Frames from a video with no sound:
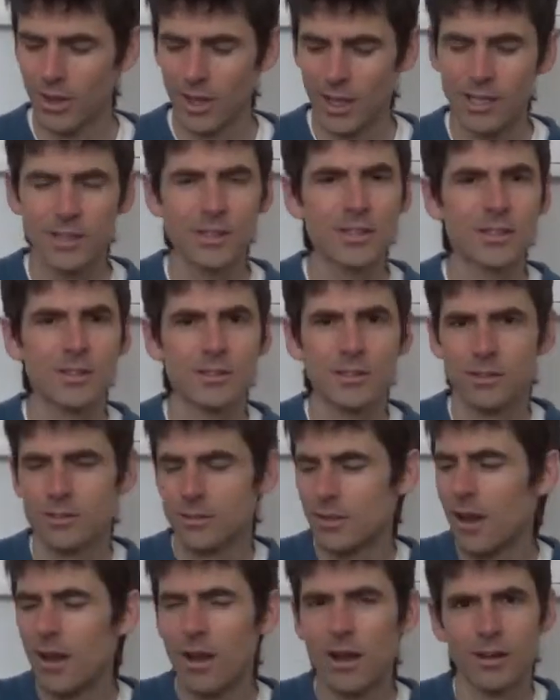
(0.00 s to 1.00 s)
Its
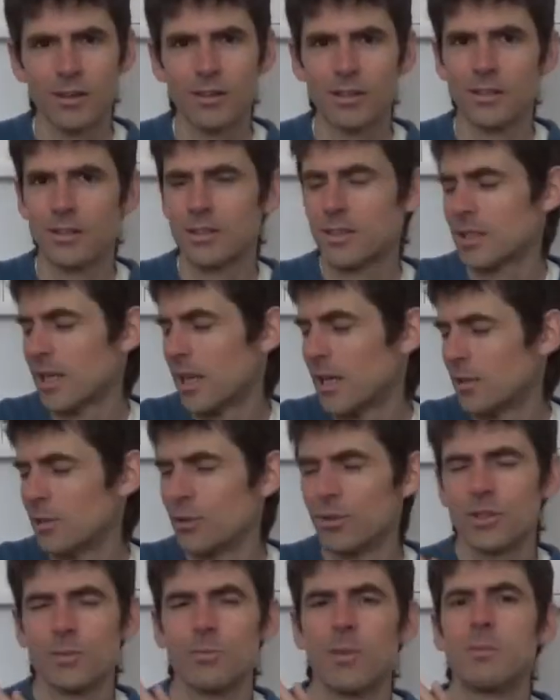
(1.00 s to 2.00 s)
dark
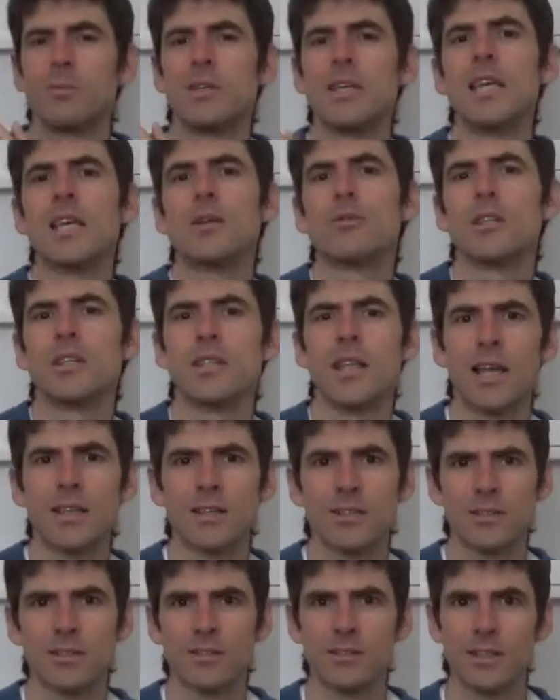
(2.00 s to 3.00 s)
scales may be
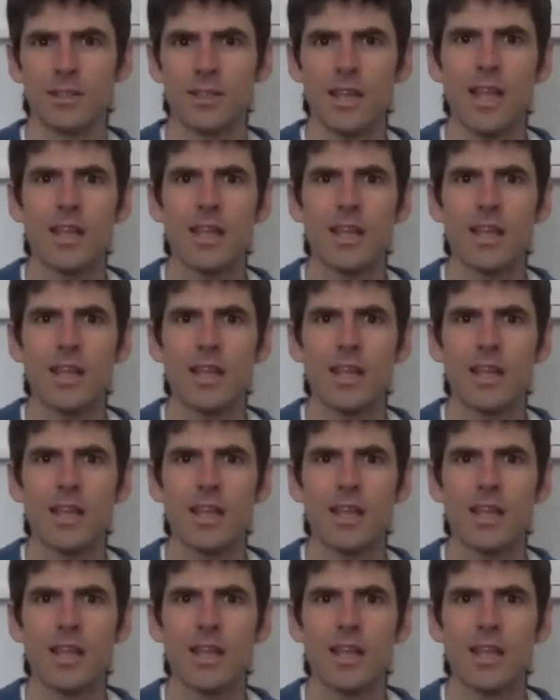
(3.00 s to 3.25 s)
iridescent and